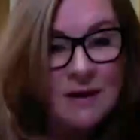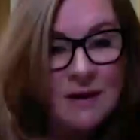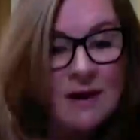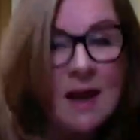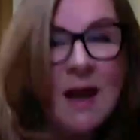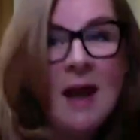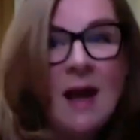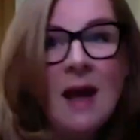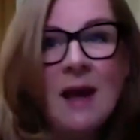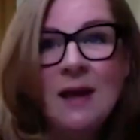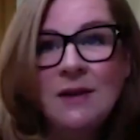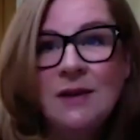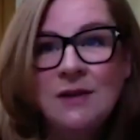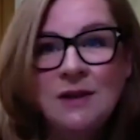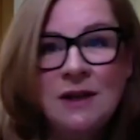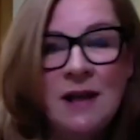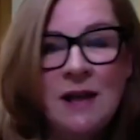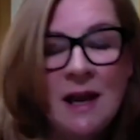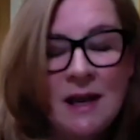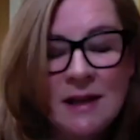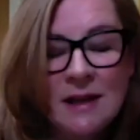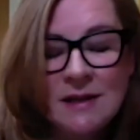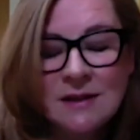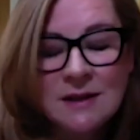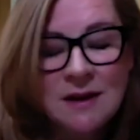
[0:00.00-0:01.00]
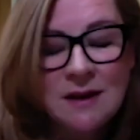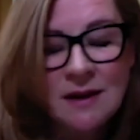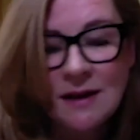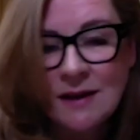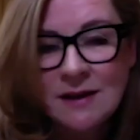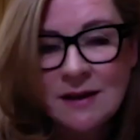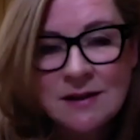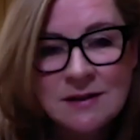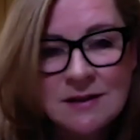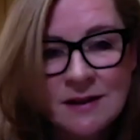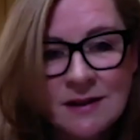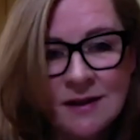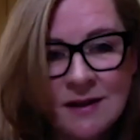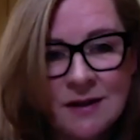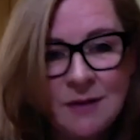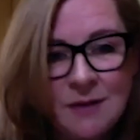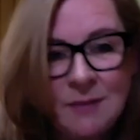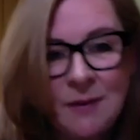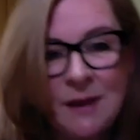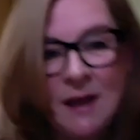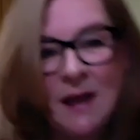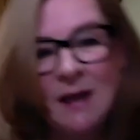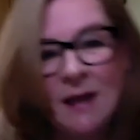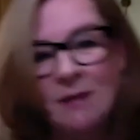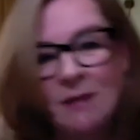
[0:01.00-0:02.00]
Yeah, she hates going into the
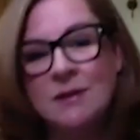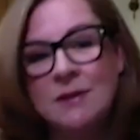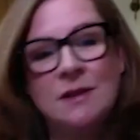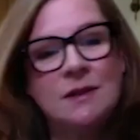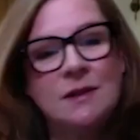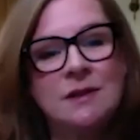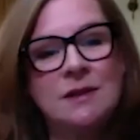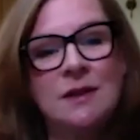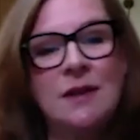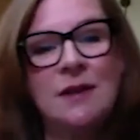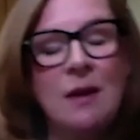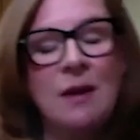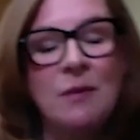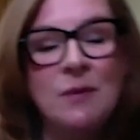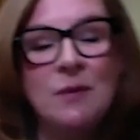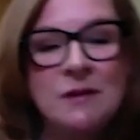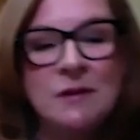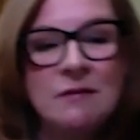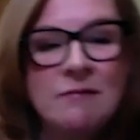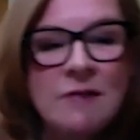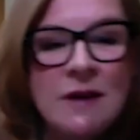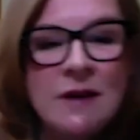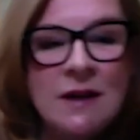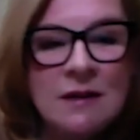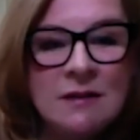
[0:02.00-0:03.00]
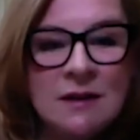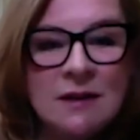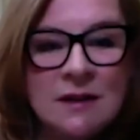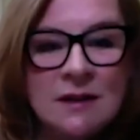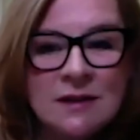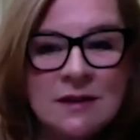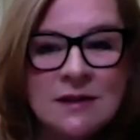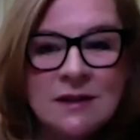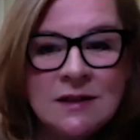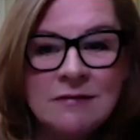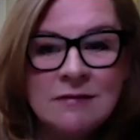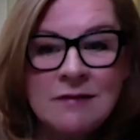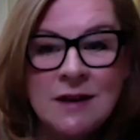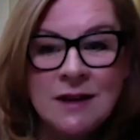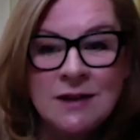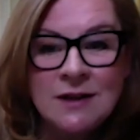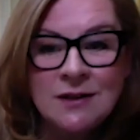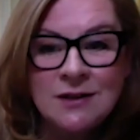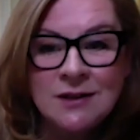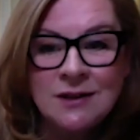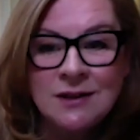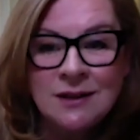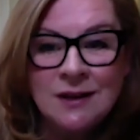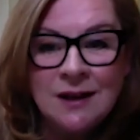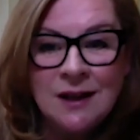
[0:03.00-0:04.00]
gloomy lounge. So that was a real
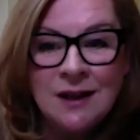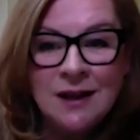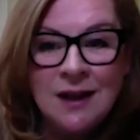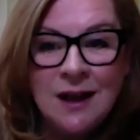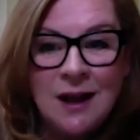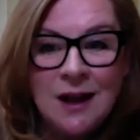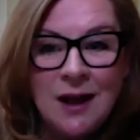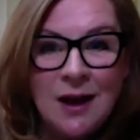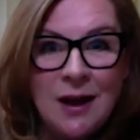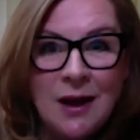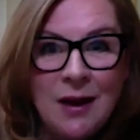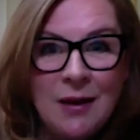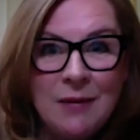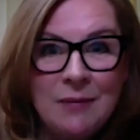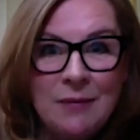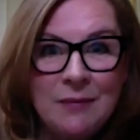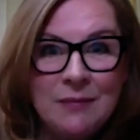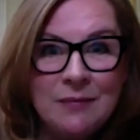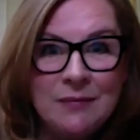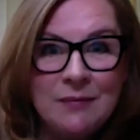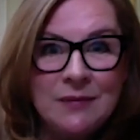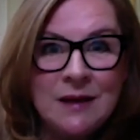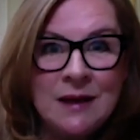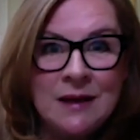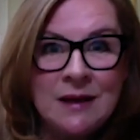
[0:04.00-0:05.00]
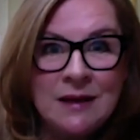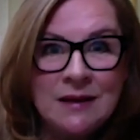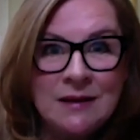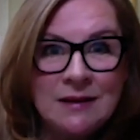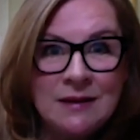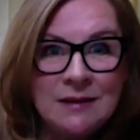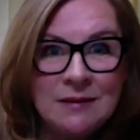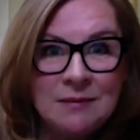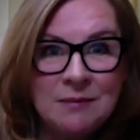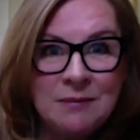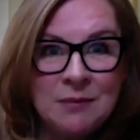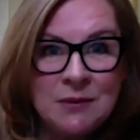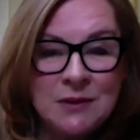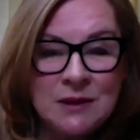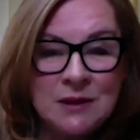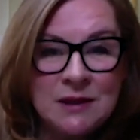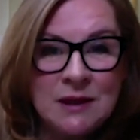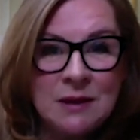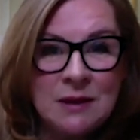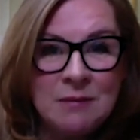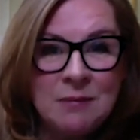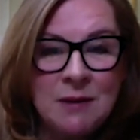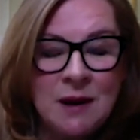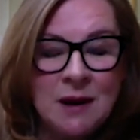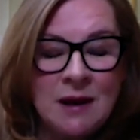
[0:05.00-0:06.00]
consideration in putting
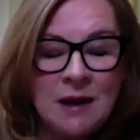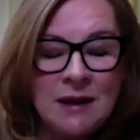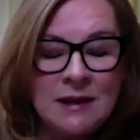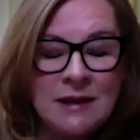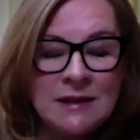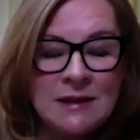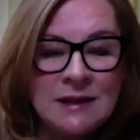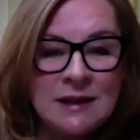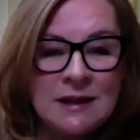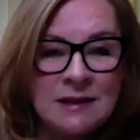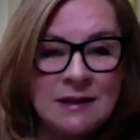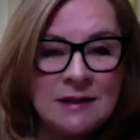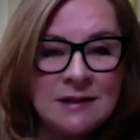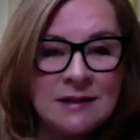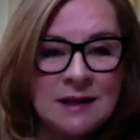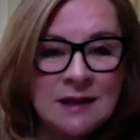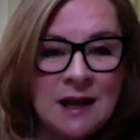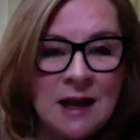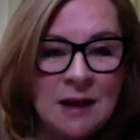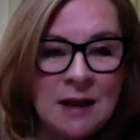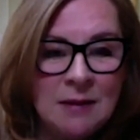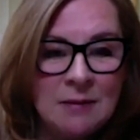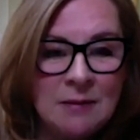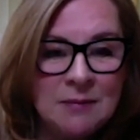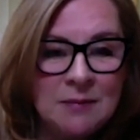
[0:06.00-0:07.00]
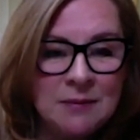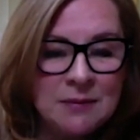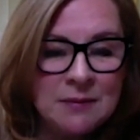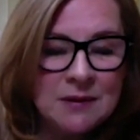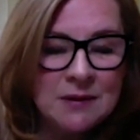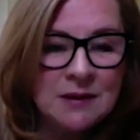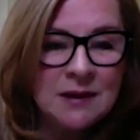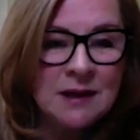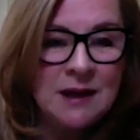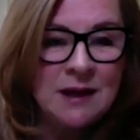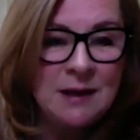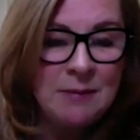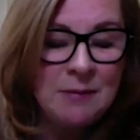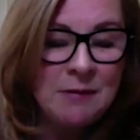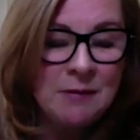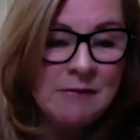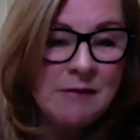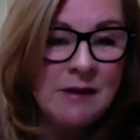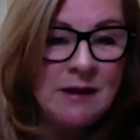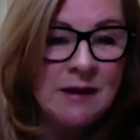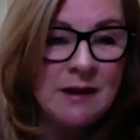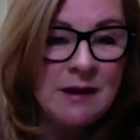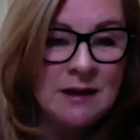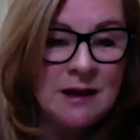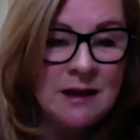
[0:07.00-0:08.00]
a blind in to help keep her
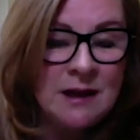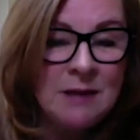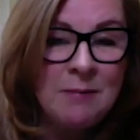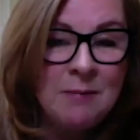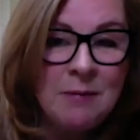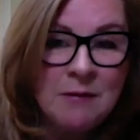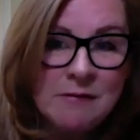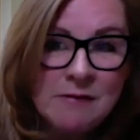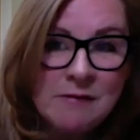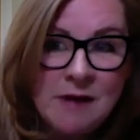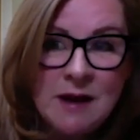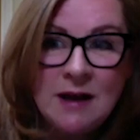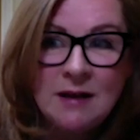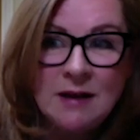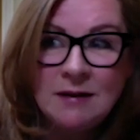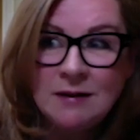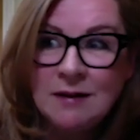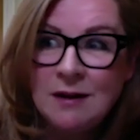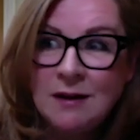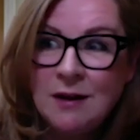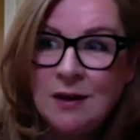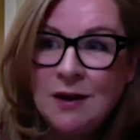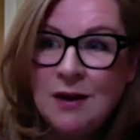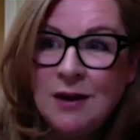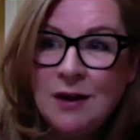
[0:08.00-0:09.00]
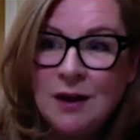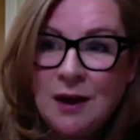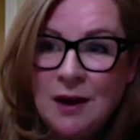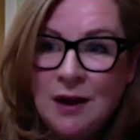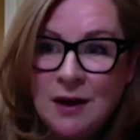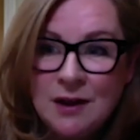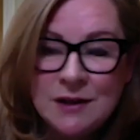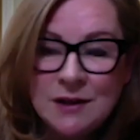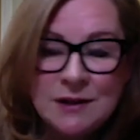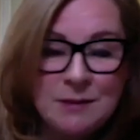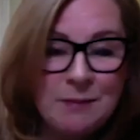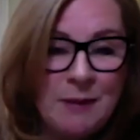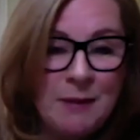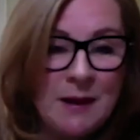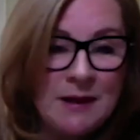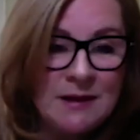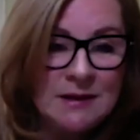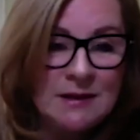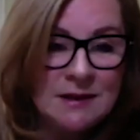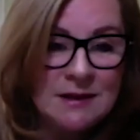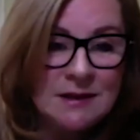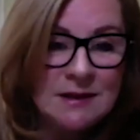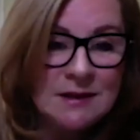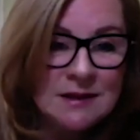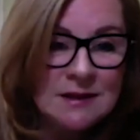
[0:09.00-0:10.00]
in her
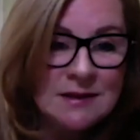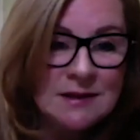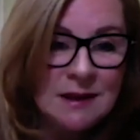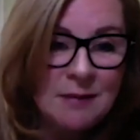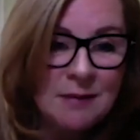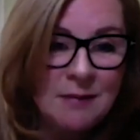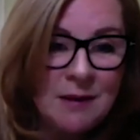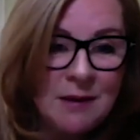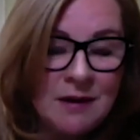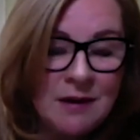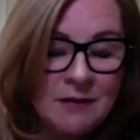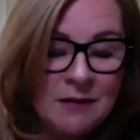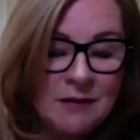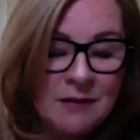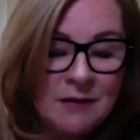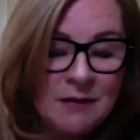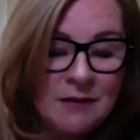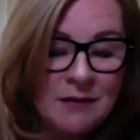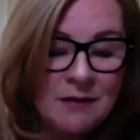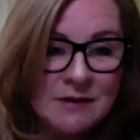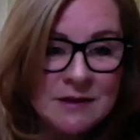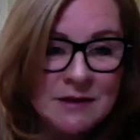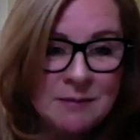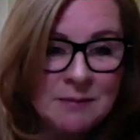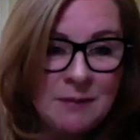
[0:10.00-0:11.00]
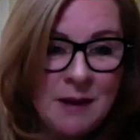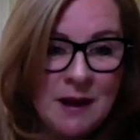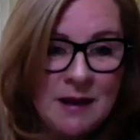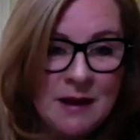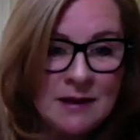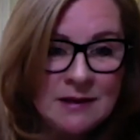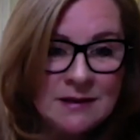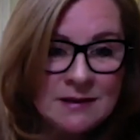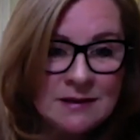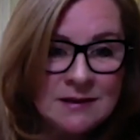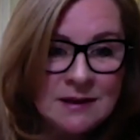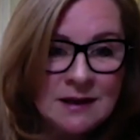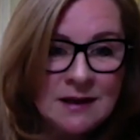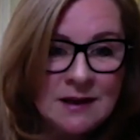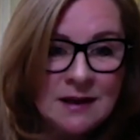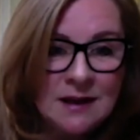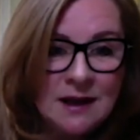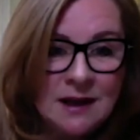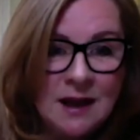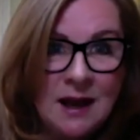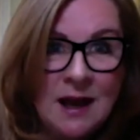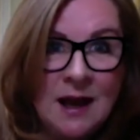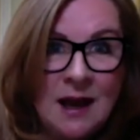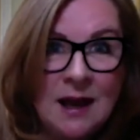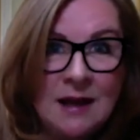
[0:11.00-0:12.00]
space in the summer, her favourite space,
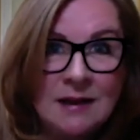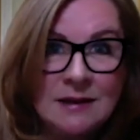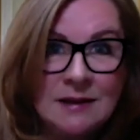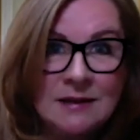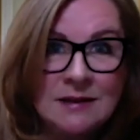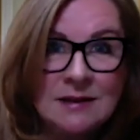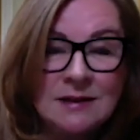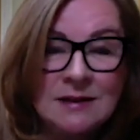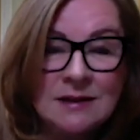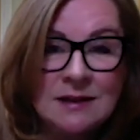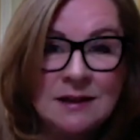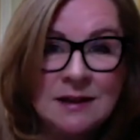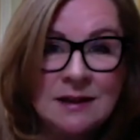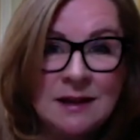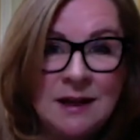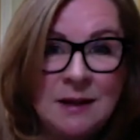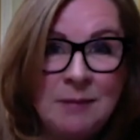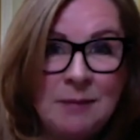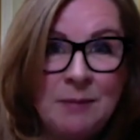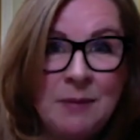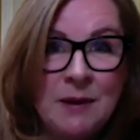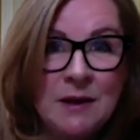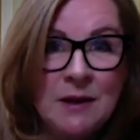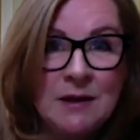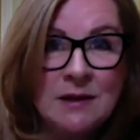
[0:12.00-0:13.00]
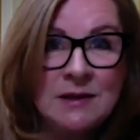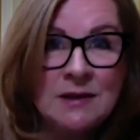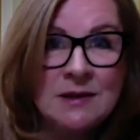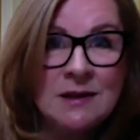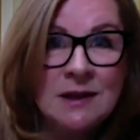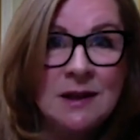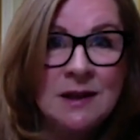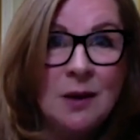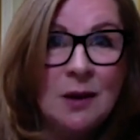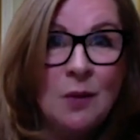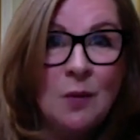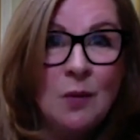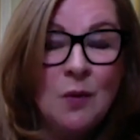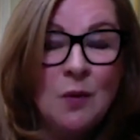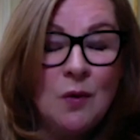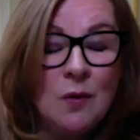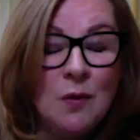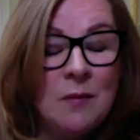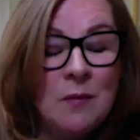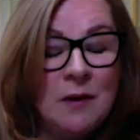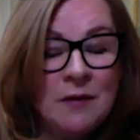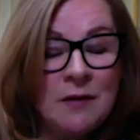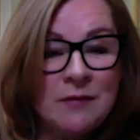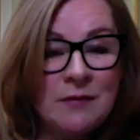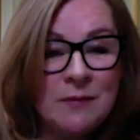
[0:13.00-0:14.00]
and keep it
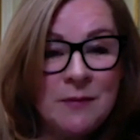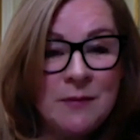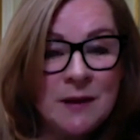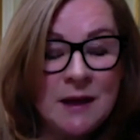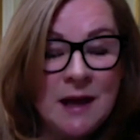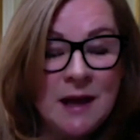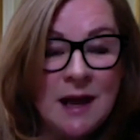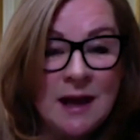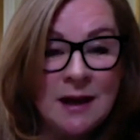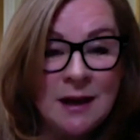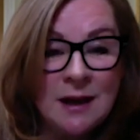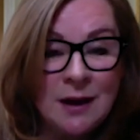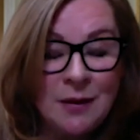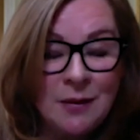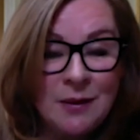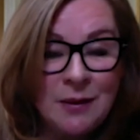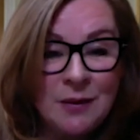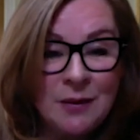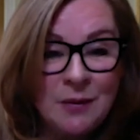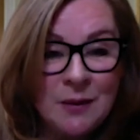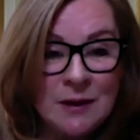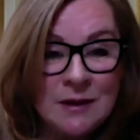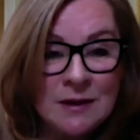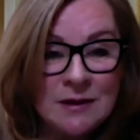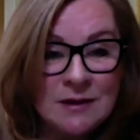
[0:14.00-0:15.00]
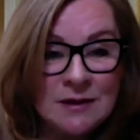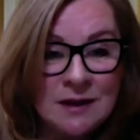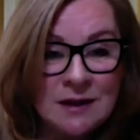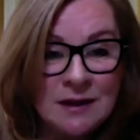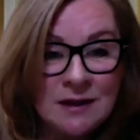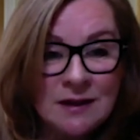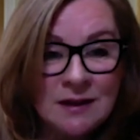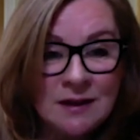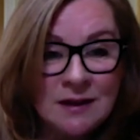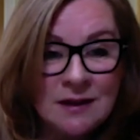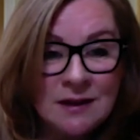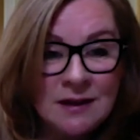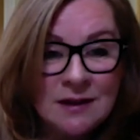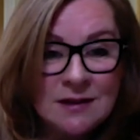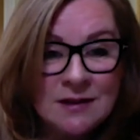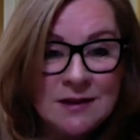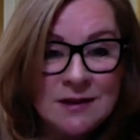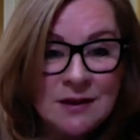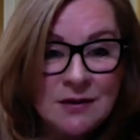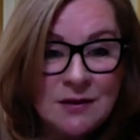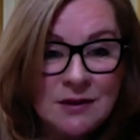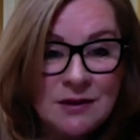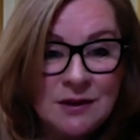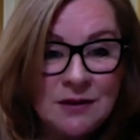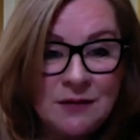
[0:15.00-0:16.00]
warmer from the get-go in the winter.
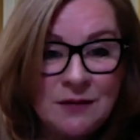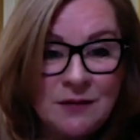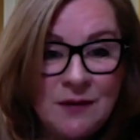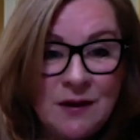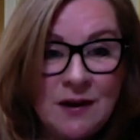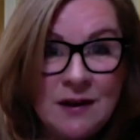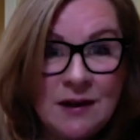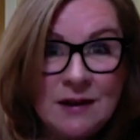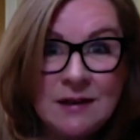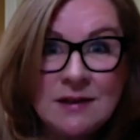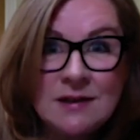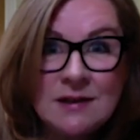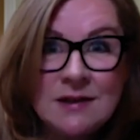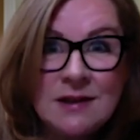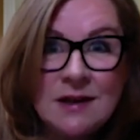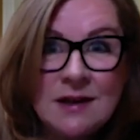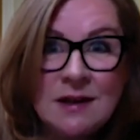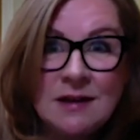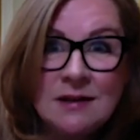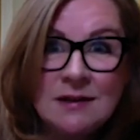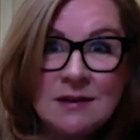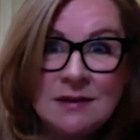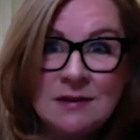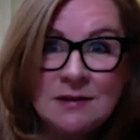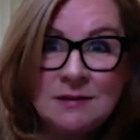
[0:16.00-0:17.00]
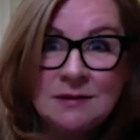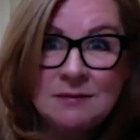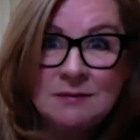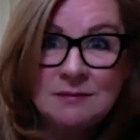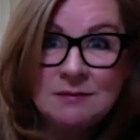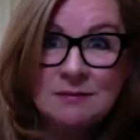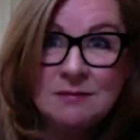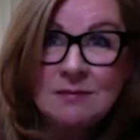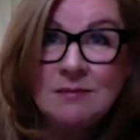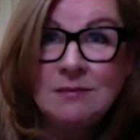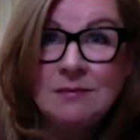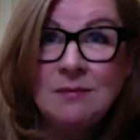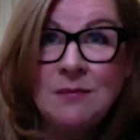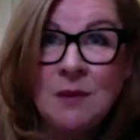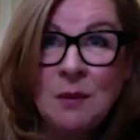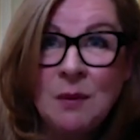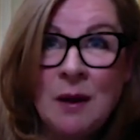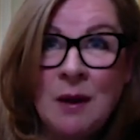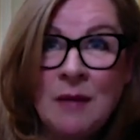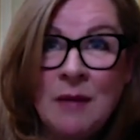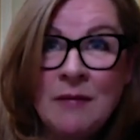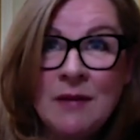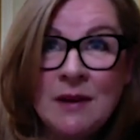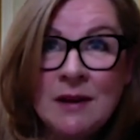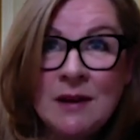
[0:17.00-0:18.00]
So she finds that we're
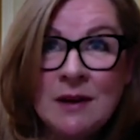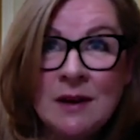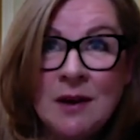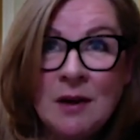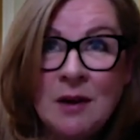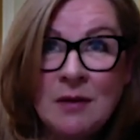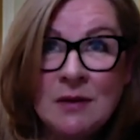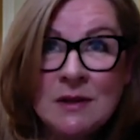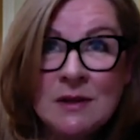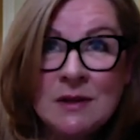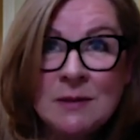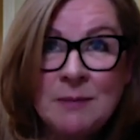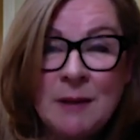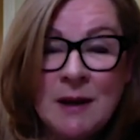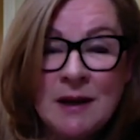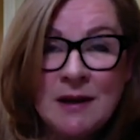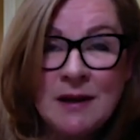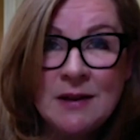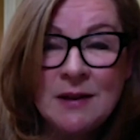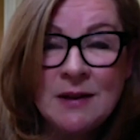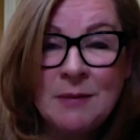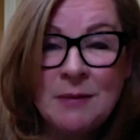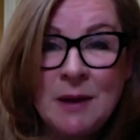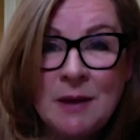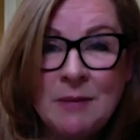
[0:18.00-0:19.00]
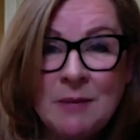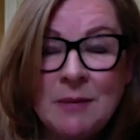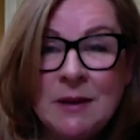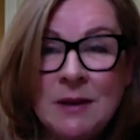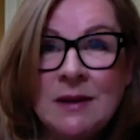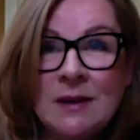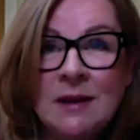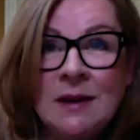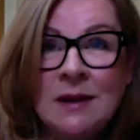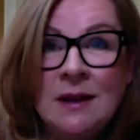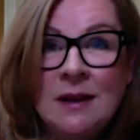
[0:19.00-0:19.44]
having a cold spell at the moment.